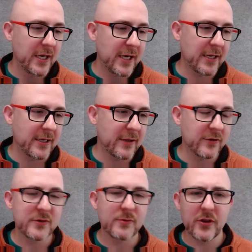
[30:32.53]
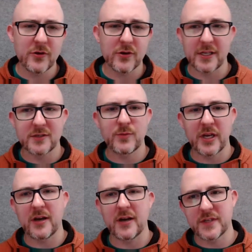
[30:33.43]
And there's some other kind of
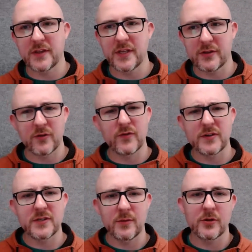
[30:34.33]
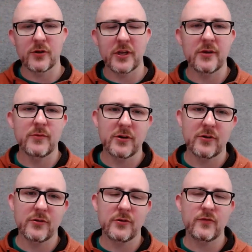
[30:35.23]
spin-offs I think that are very similar to him that
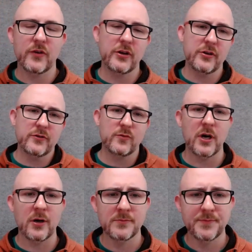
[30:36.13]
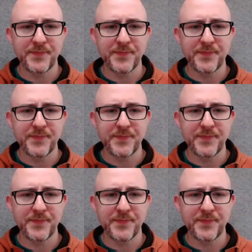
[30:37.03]
are very good as well.